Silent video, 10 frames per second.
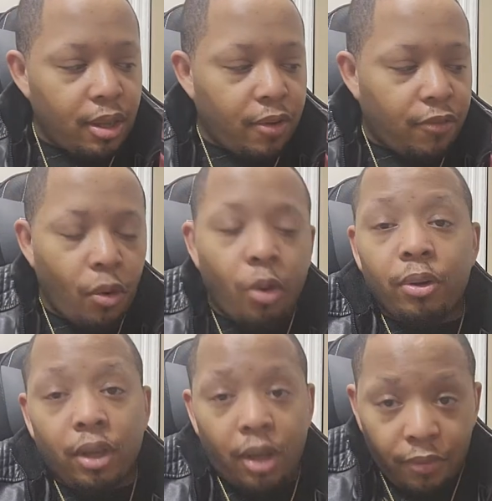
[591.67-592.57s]
a
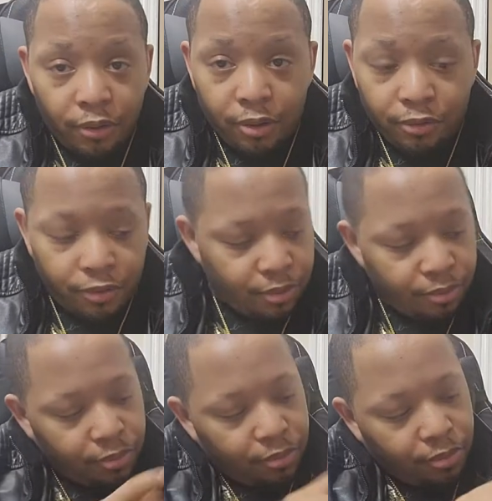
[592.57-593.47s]
former lover
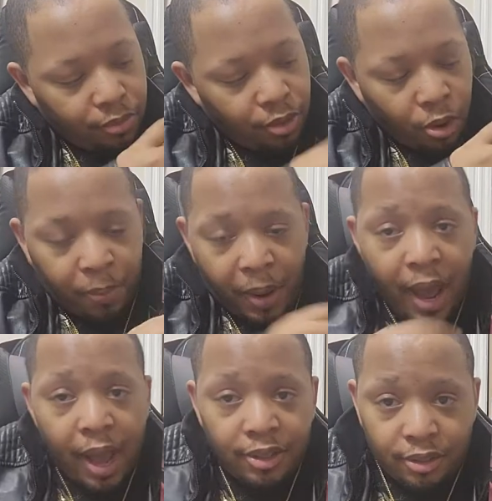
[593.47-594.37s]
from her
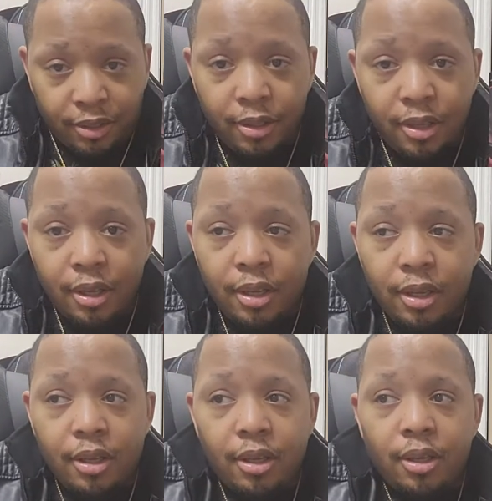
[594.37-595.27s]
past,
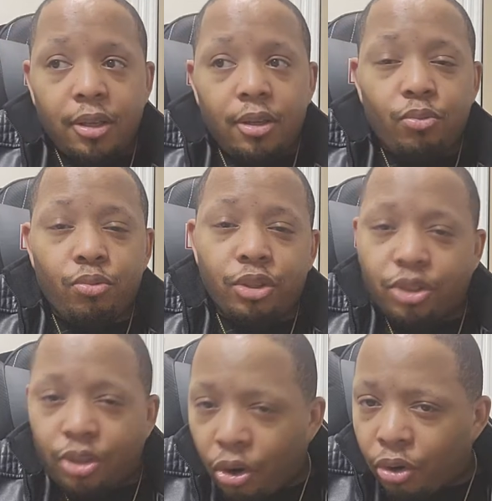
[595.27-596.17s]

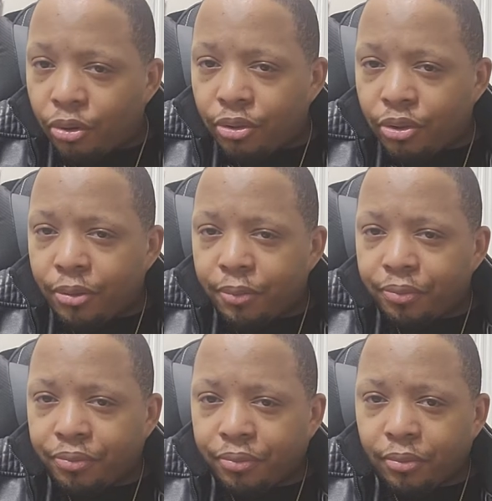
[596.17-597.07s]
returns.
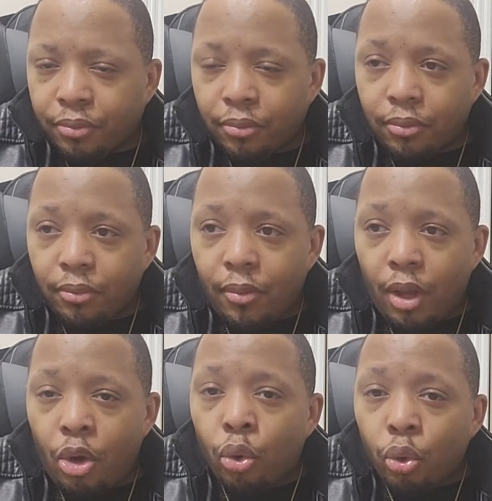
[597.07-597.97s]

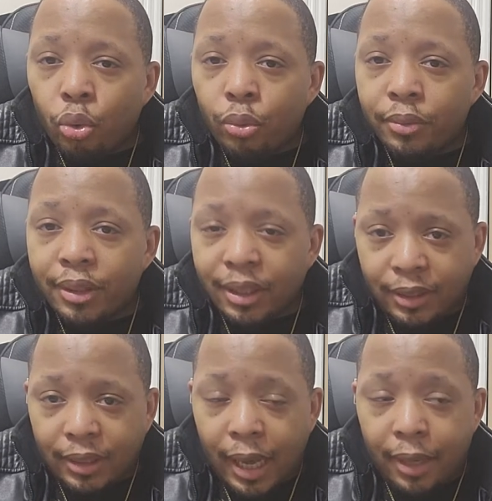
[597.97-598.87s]
Who
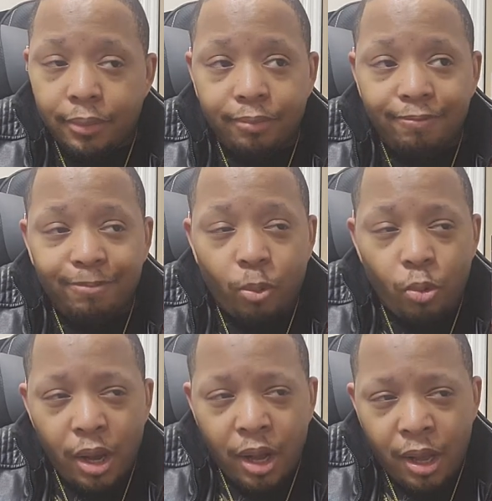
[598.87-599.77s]
is that?
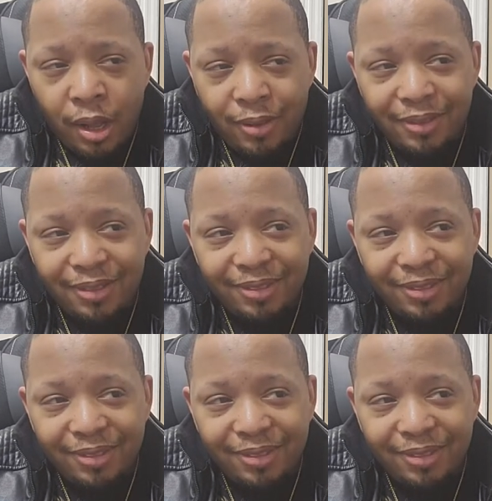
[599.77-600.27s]
Well,